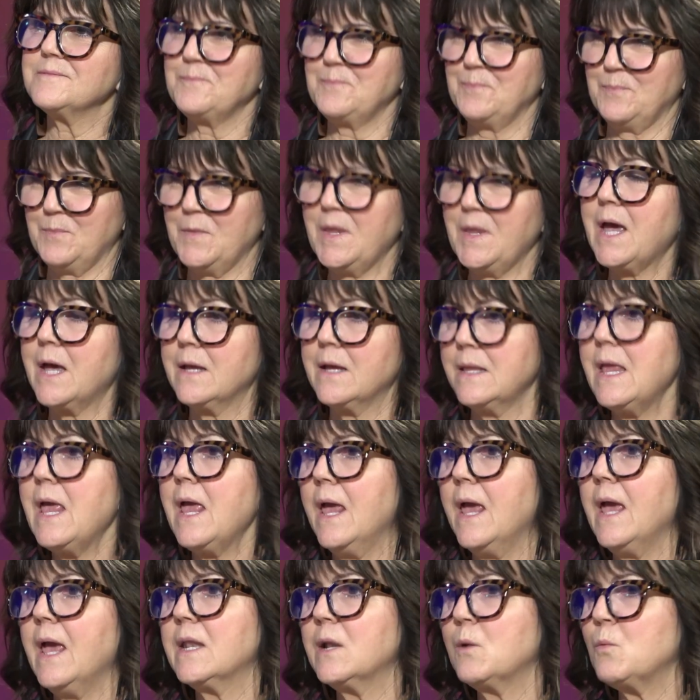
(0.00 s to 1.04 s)
Yeah.
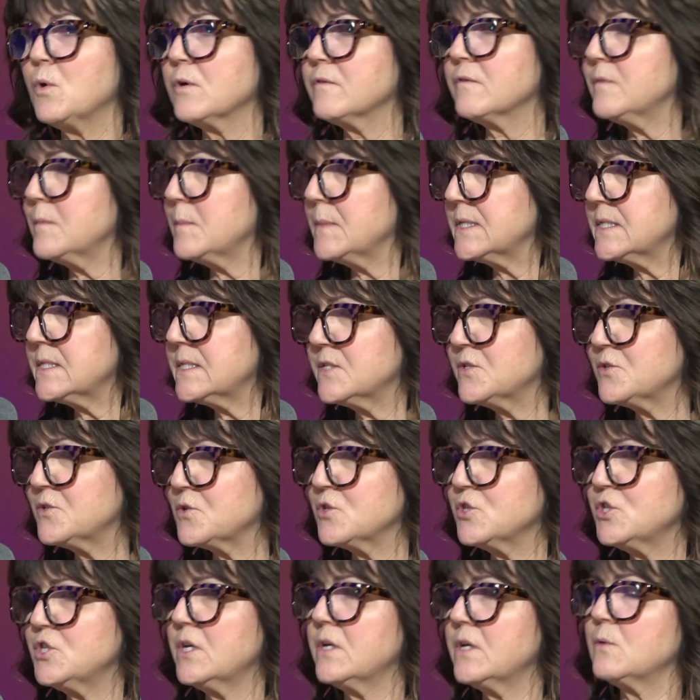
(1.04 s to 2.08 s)
And I worked for my sister.
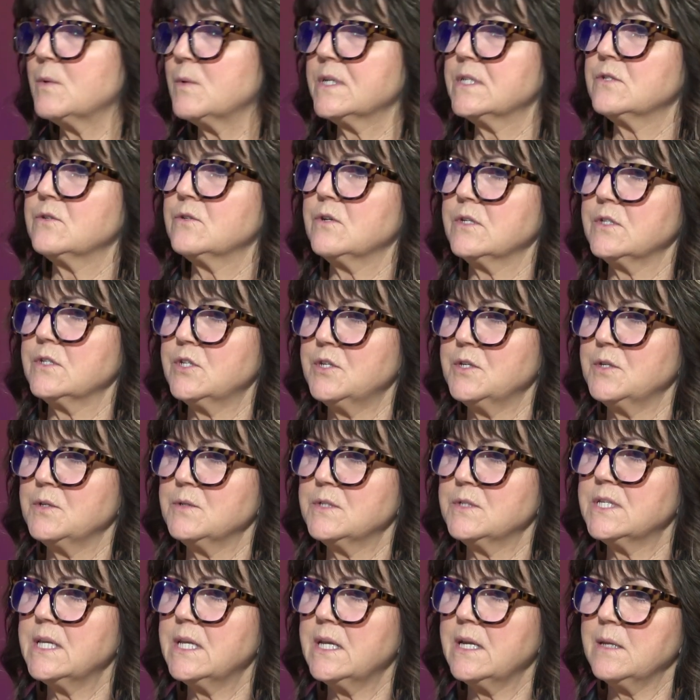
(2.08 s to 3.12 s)
She had a restaurant too,
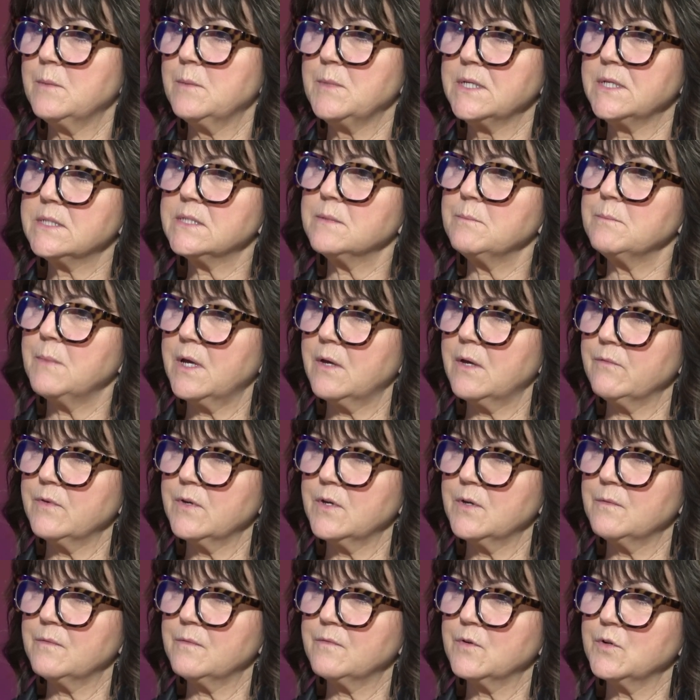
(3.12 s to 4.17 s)
City Limits in
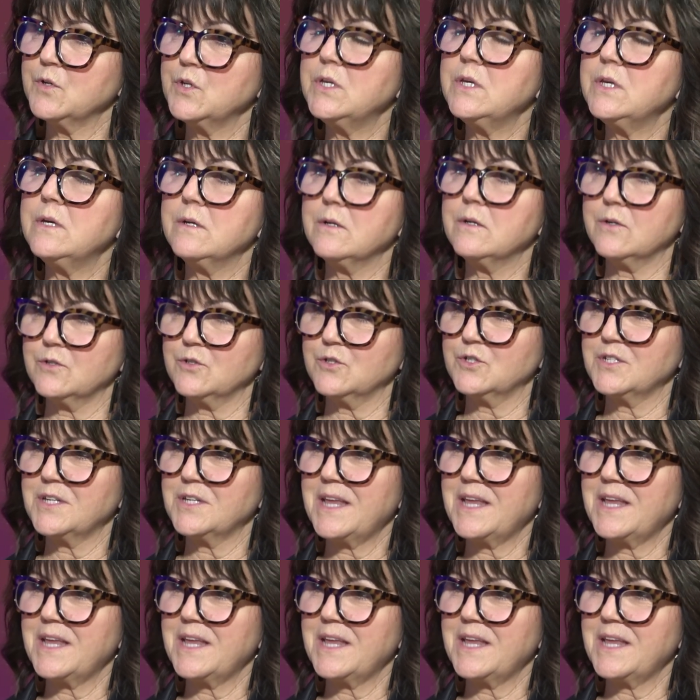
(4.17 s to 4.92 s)
Bellevue, for years.